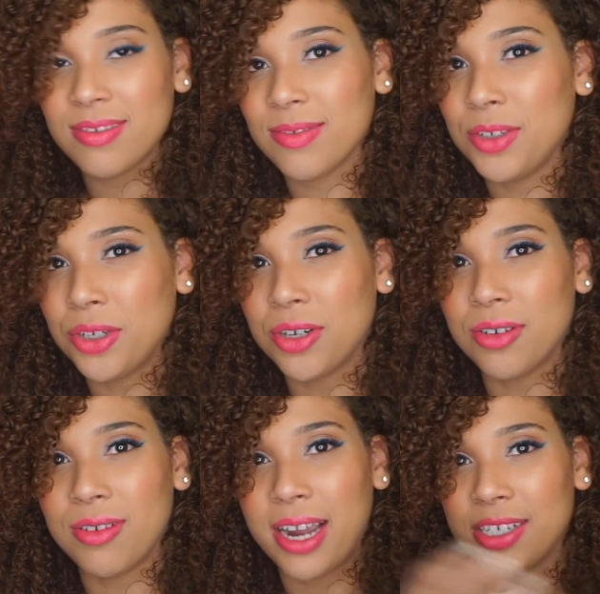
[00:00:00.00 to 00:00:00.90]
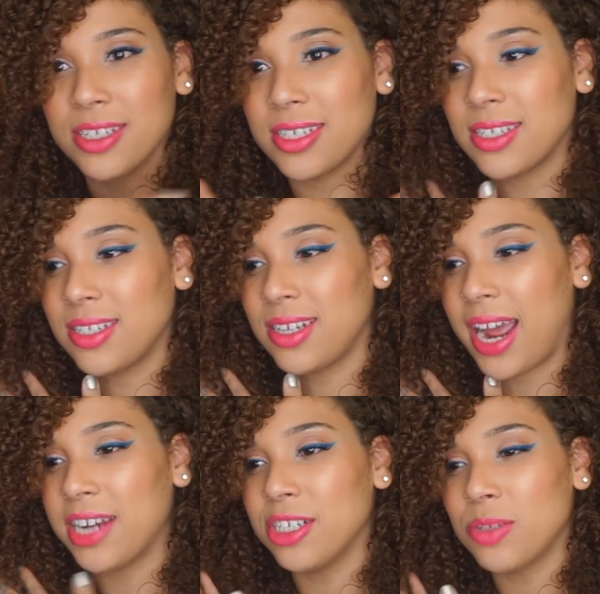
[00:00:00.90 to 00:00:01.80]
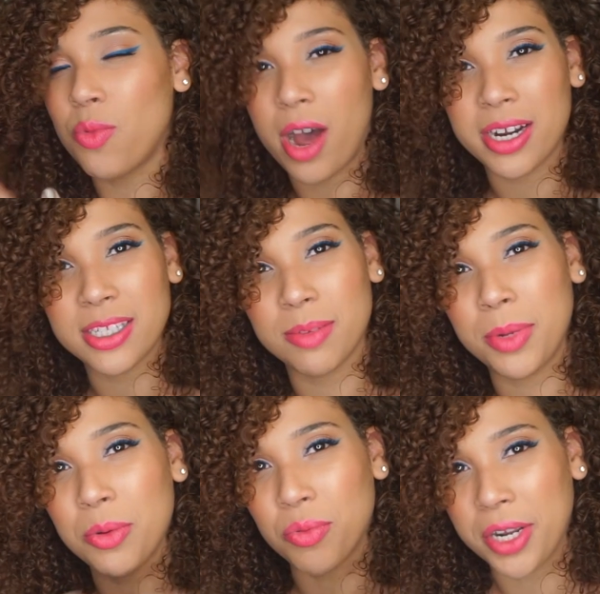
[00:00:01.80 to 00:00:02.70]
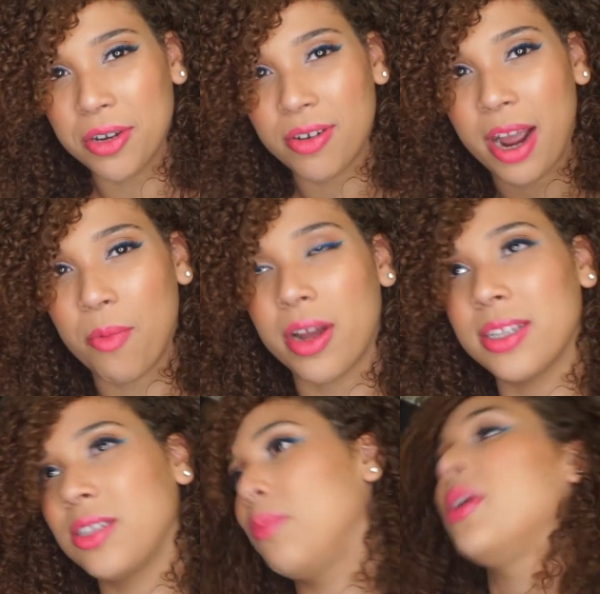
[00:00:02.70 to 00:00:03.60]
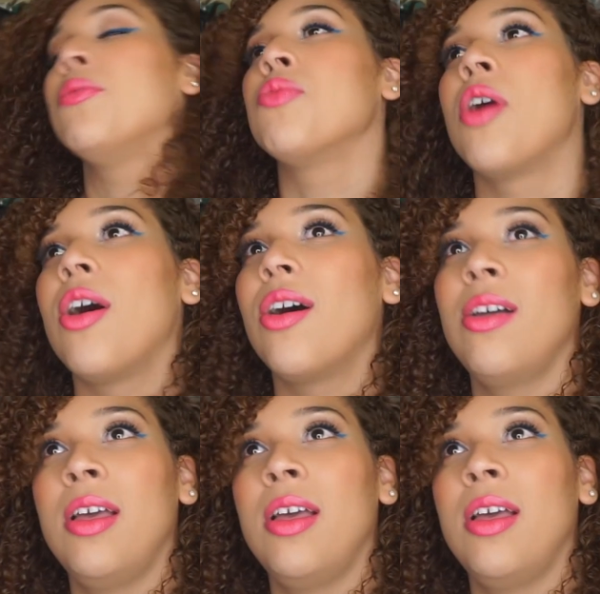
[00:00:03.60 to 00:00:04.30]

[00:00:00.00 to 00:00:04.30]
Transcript: I just wanted to be real. I wanted to be raw.